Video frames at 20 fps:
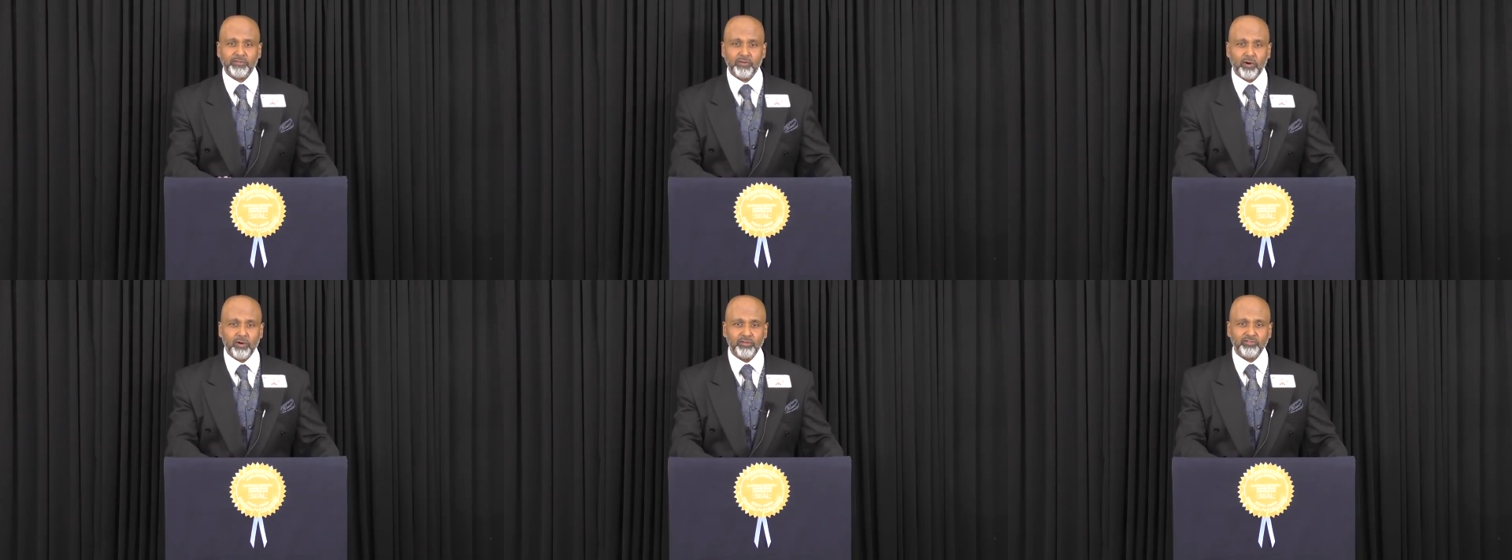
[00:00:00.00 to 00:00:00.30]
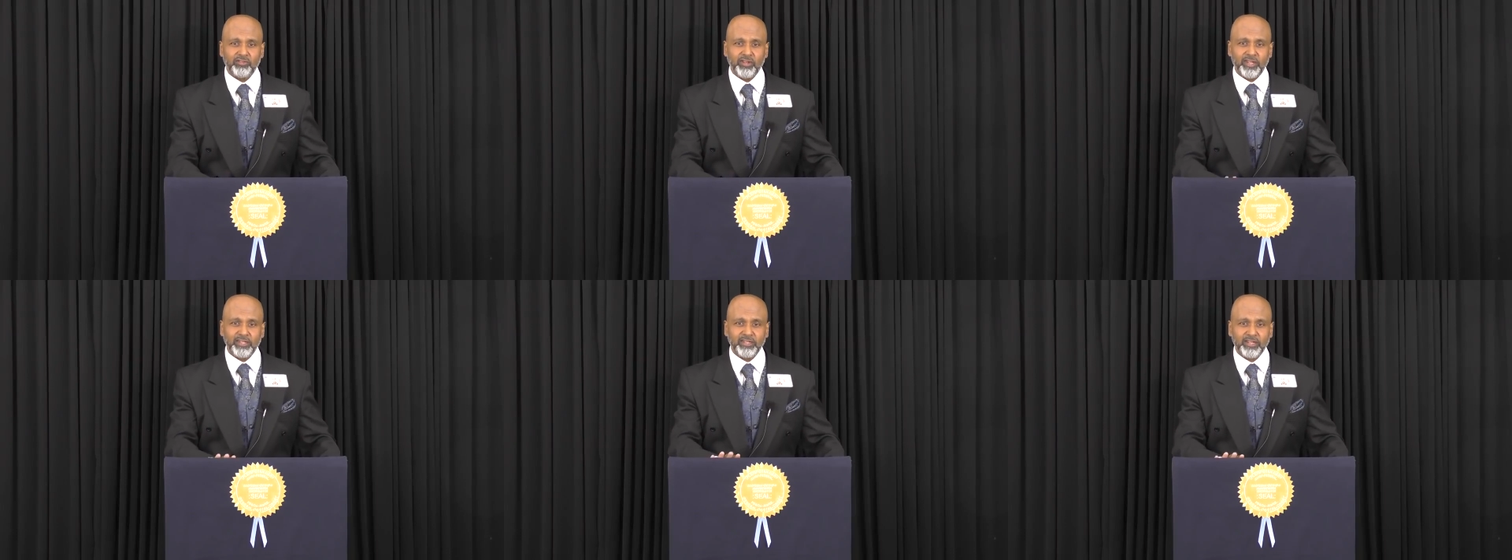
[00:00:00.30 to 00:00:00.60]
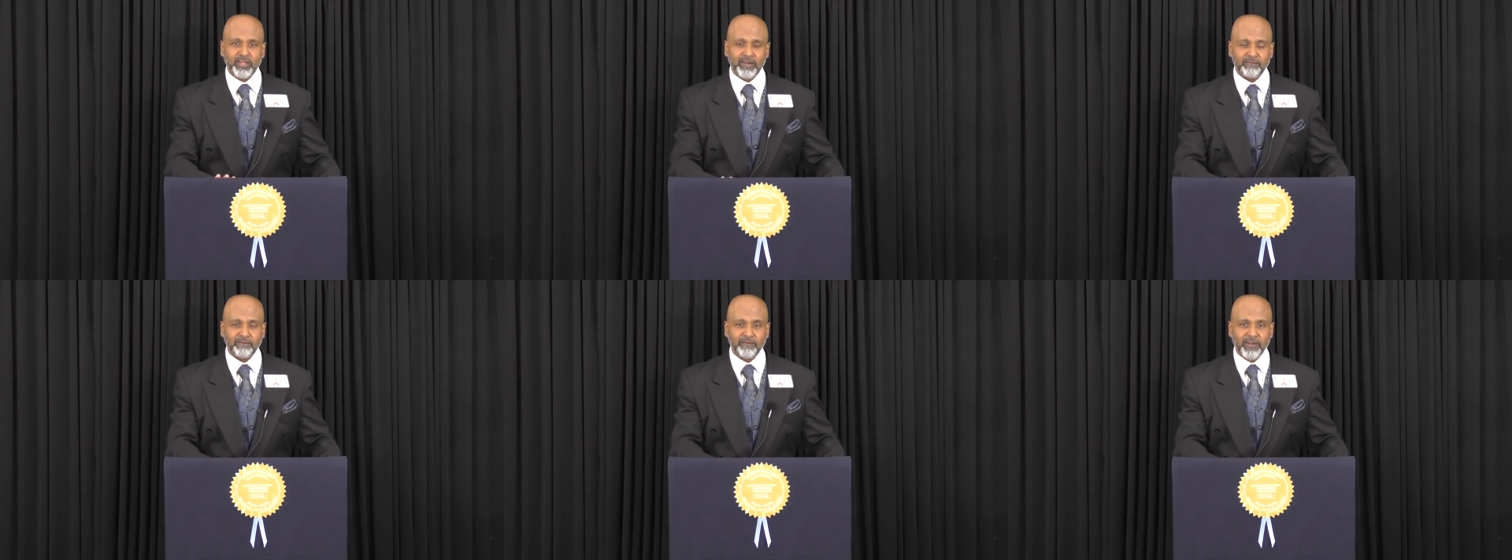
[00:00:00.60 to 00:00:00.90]

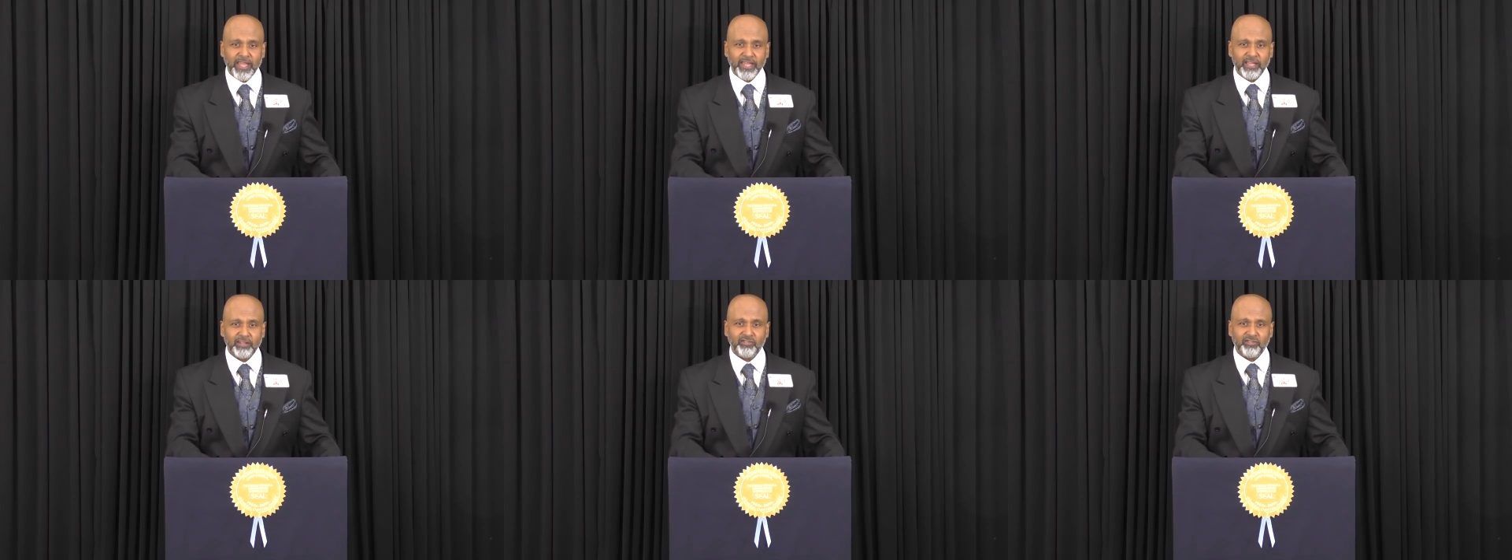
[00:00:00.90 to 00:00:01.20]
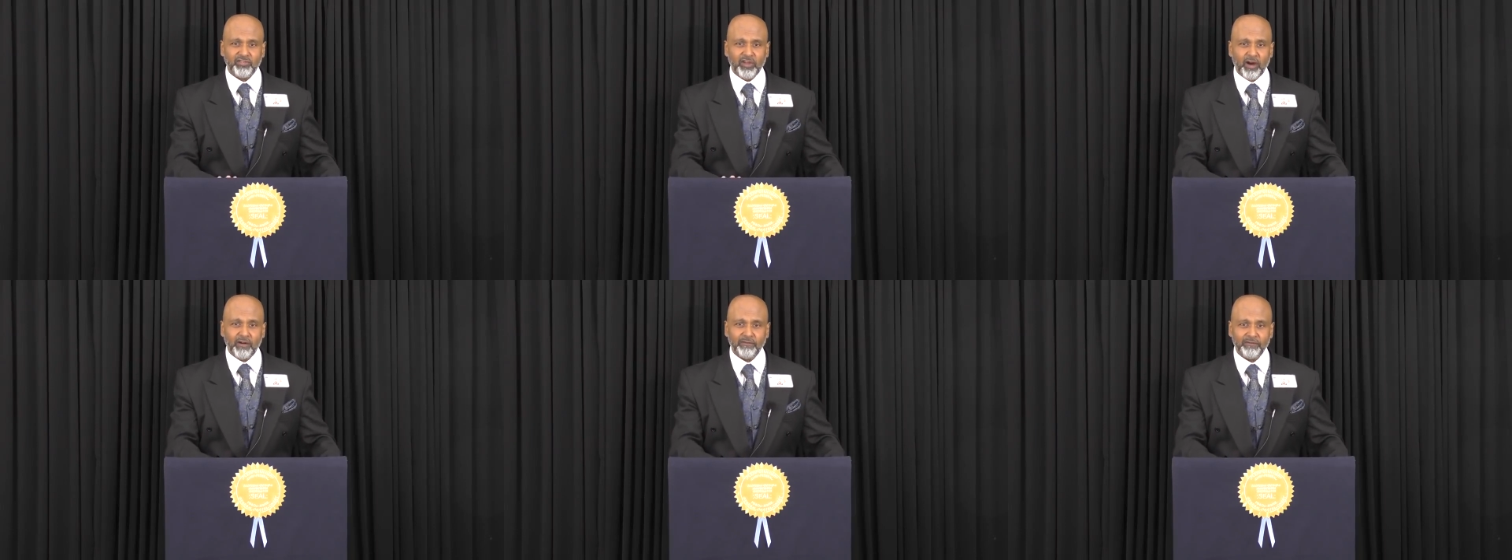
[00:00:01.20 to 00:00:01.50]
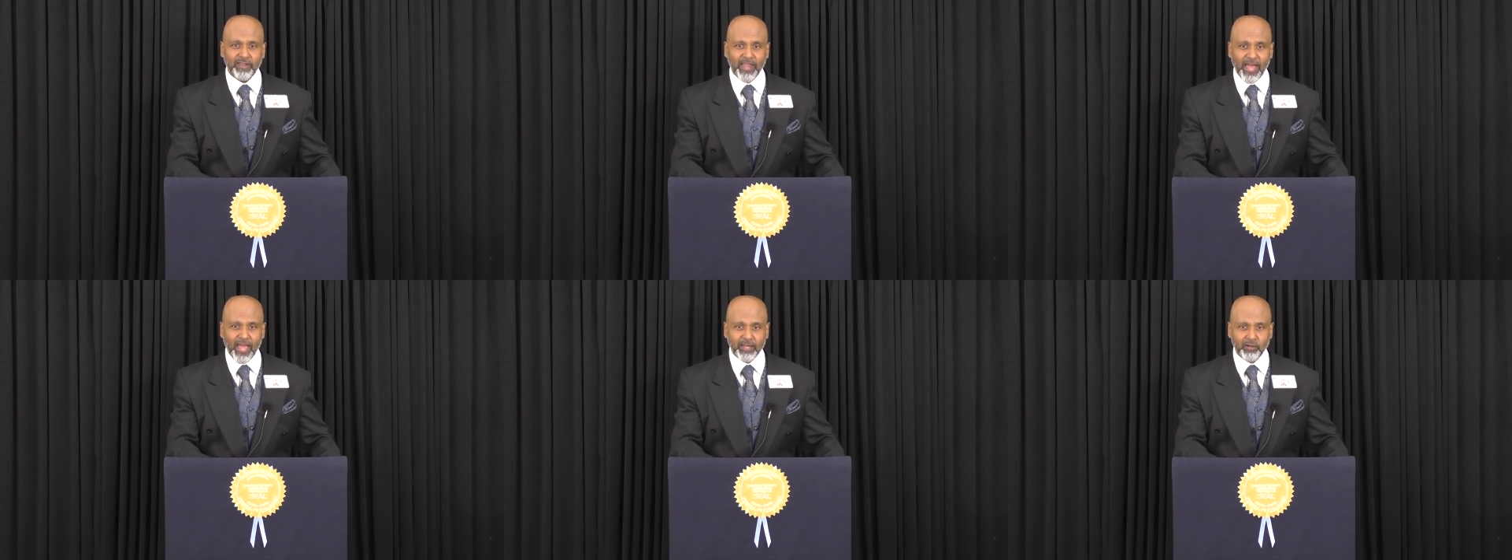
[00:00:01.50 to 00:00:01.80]
fraudulent conveyance
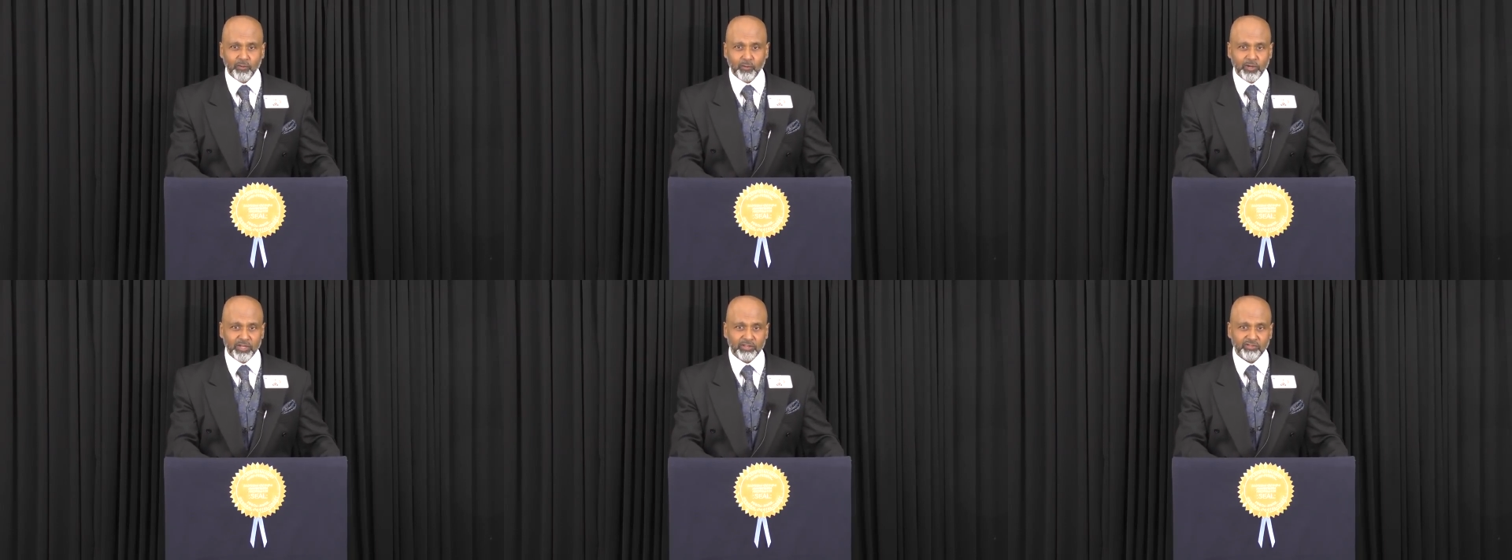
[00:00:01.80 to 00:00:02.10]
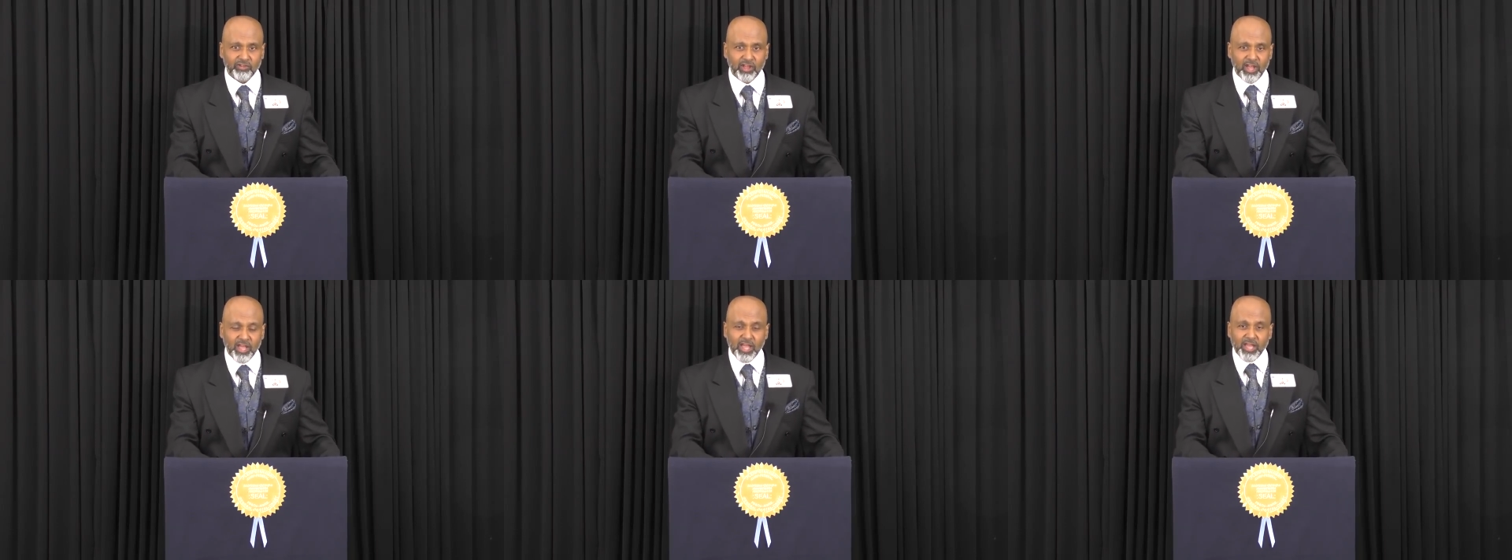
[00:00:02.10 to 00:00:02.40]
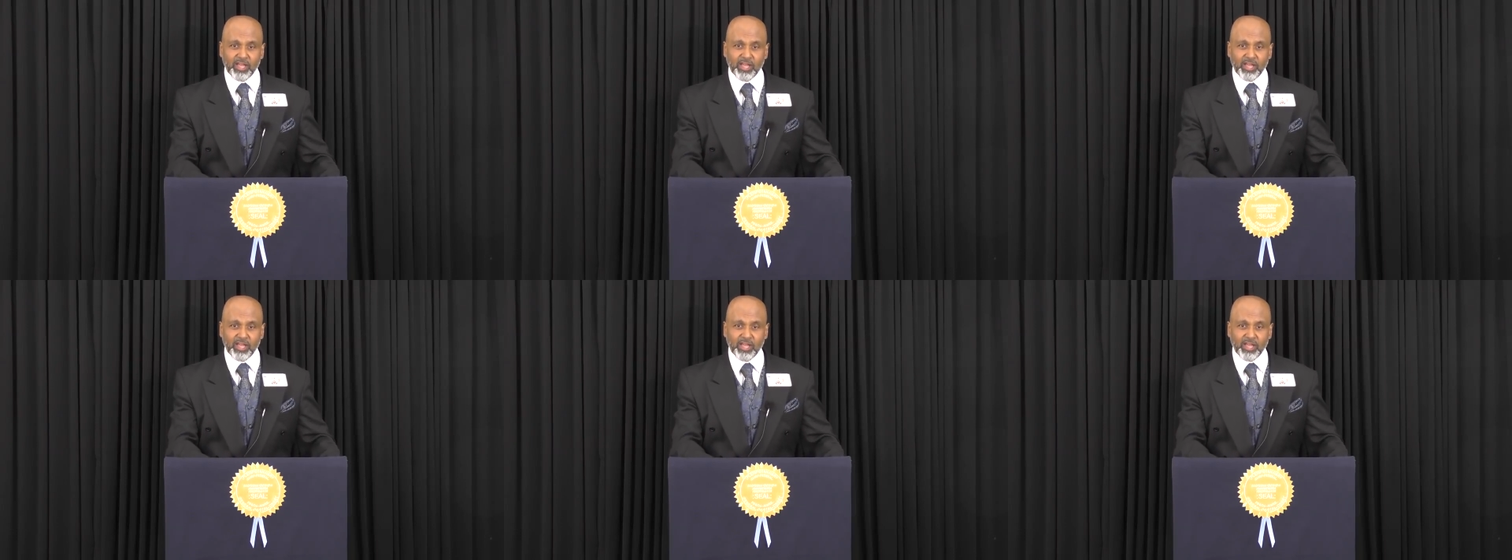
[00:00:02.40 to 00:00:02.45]
of language.